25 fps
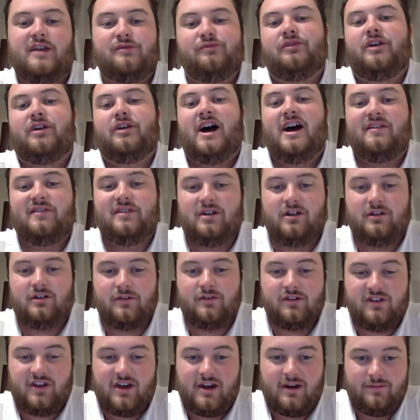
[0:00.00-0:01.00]
Game 5 in
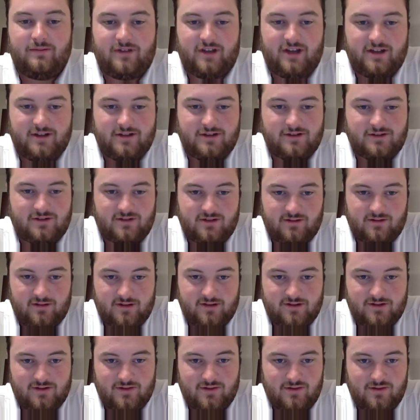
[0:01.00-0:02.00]
overtime to end the
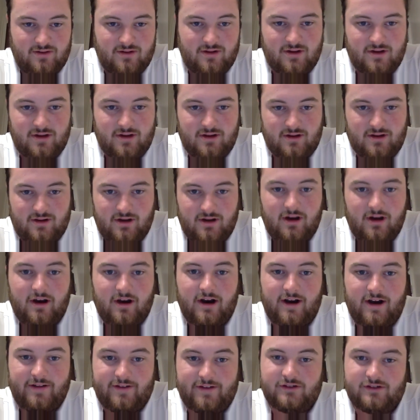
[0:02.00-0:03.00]
series.
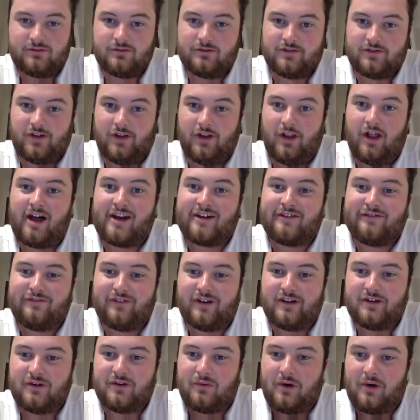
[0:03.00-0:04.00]
This was a lot of
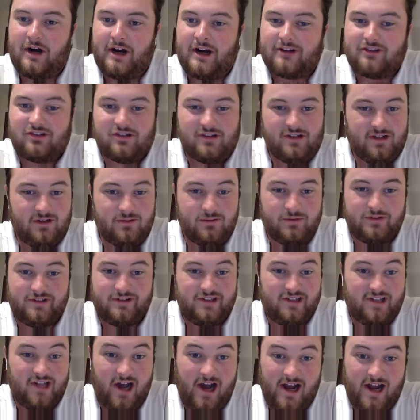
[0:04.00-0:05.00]
fun to watch. It
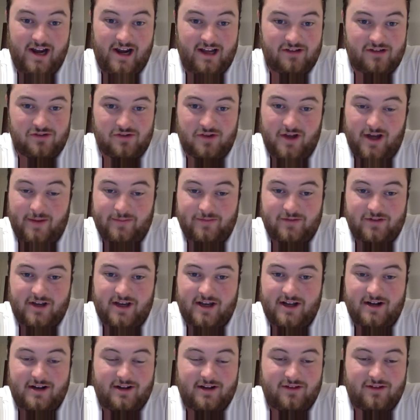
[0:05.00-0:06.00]
was not as
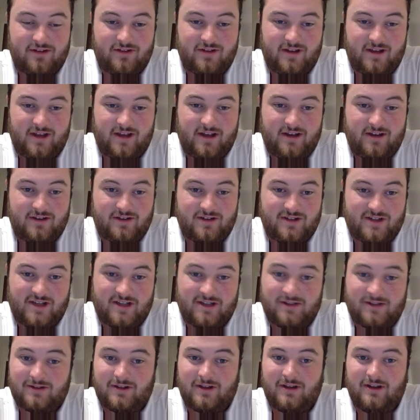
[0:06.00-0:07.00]
lopsided as the end
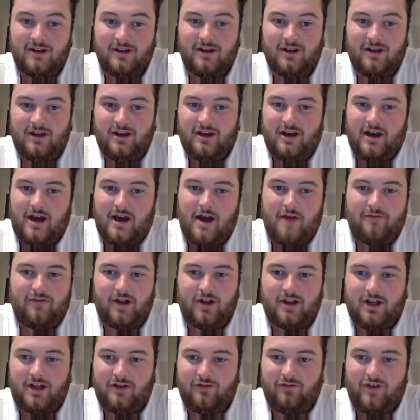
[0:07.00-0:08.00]
says. I
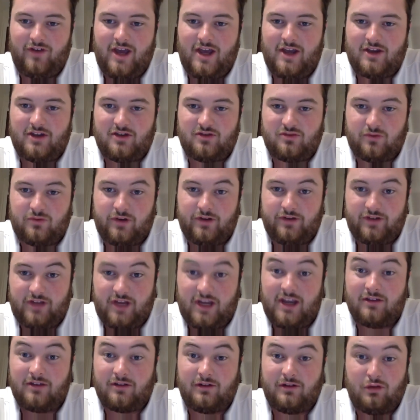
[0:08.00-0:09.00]
felt like Vegas was
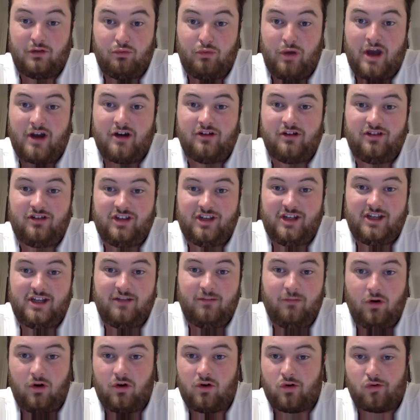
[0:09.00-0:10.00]
either the better
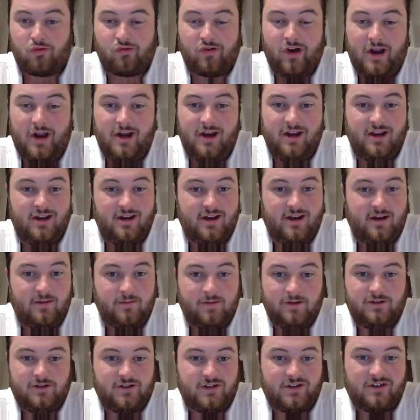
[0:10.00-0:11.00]
team or right in
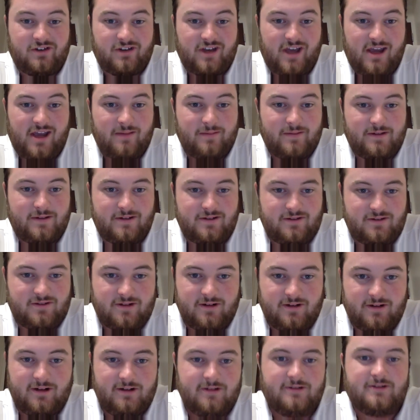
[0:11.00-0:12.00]
every single game in this
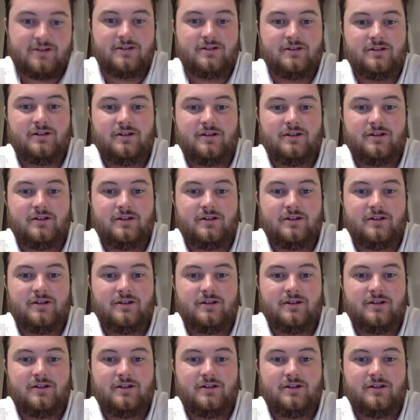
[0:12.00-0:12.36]
series.